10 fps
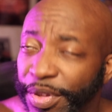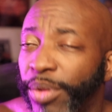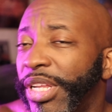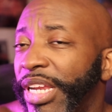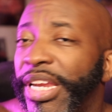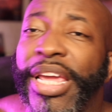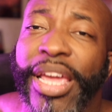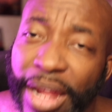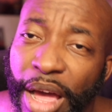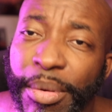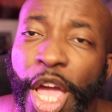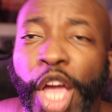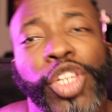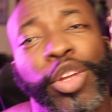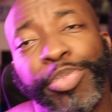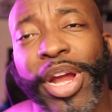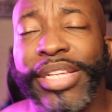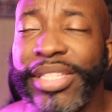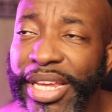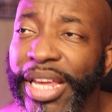felt the need to get up to
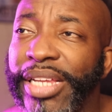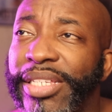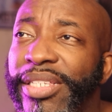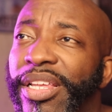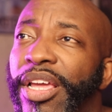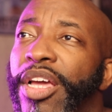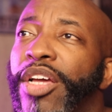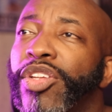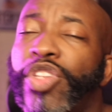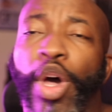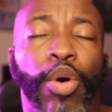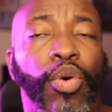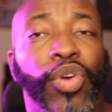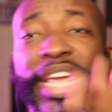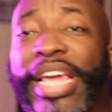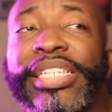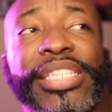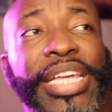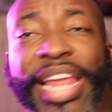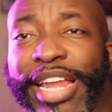press Keith. So Keith
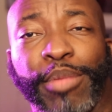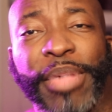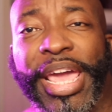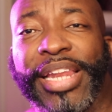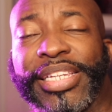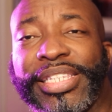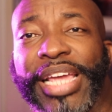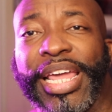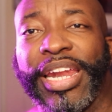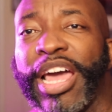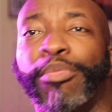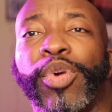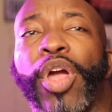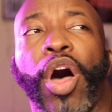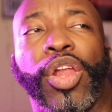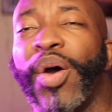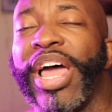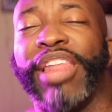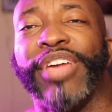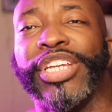see that the man is standing up. We all know
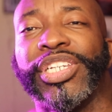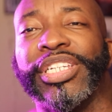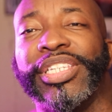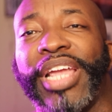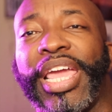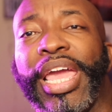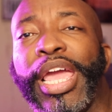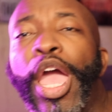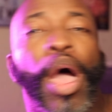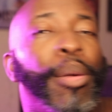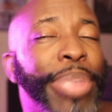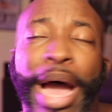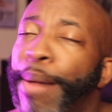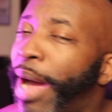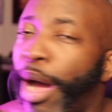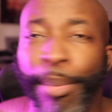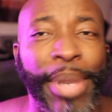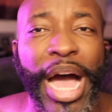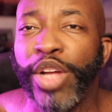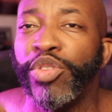elevation is the key. Bow, bow,
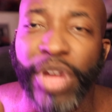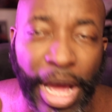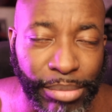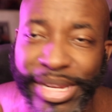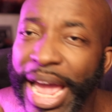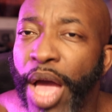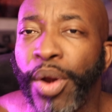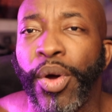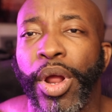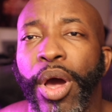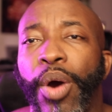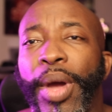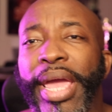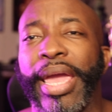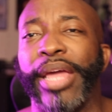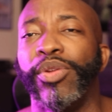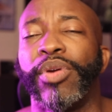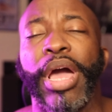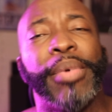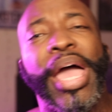bow. You come down on a whole head. You
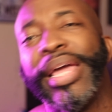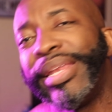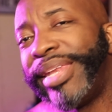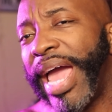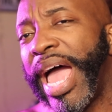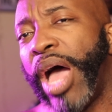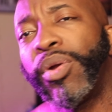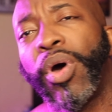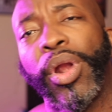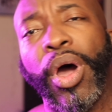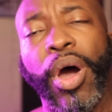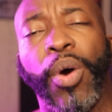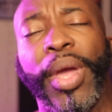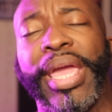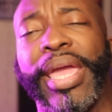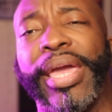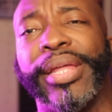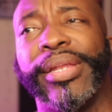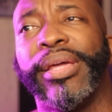come down on a whole head.